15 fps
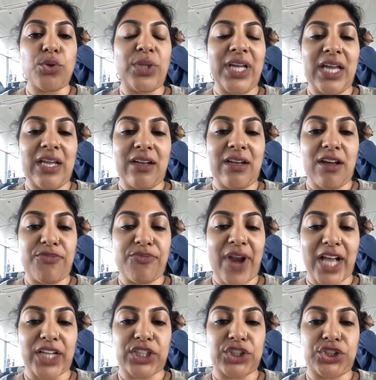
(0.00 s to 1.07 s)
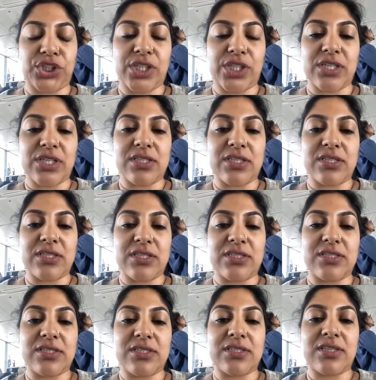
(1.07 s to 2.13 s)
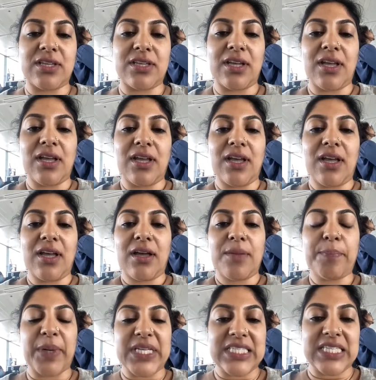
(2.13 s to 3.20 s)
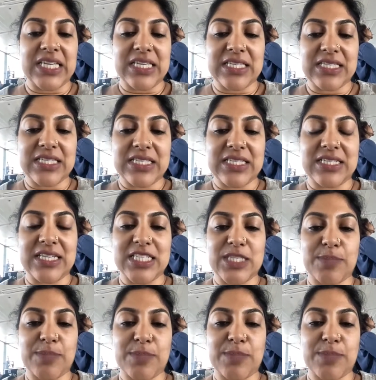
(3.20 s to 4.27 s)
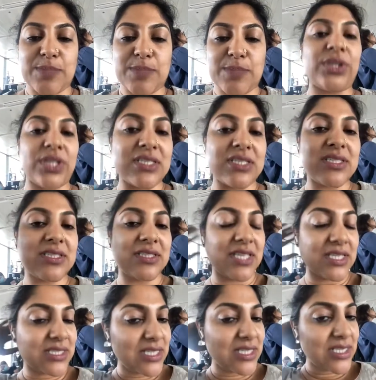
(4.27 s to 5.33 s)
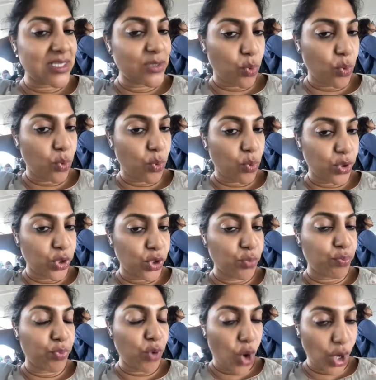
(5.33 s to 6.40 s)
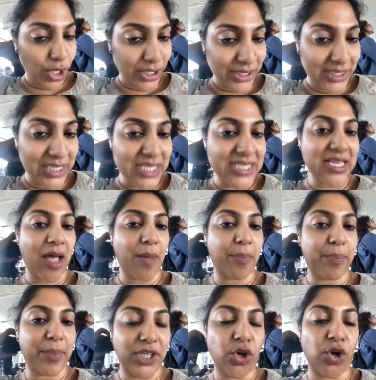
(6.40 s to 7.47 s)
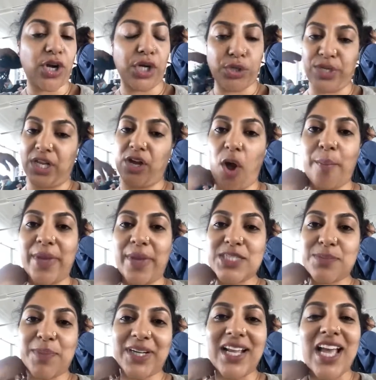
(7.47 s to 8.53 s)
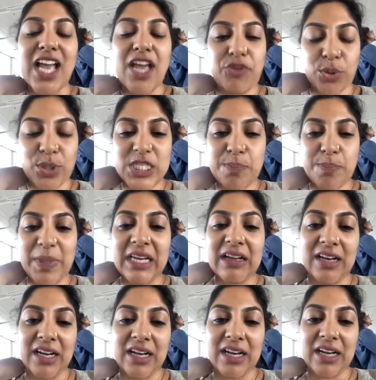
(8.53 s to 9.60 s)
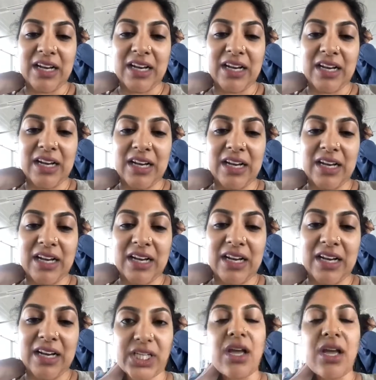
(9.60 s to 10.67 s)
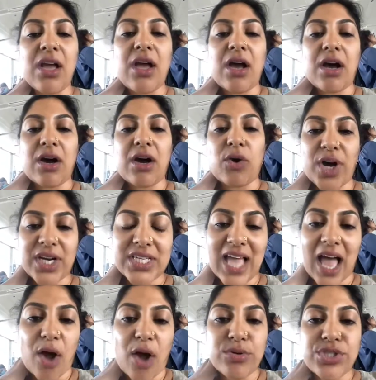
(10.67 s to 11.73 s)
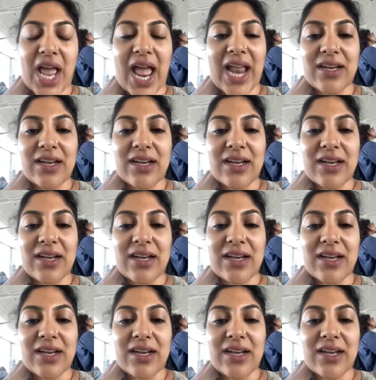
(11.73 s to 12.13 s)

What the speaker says: do the inner fractures persist despite this? I know this is, you brought this up in your concluding comments, but if you could speak a little more to how this tension actually works out, and